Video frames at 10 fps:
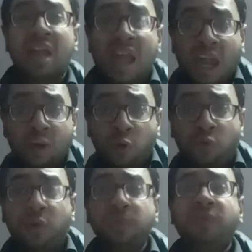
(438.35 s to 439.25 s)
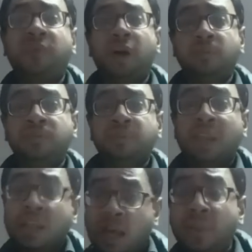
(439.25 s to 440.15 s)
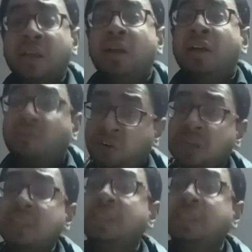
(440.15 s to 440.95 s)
and go from the far. Coming first,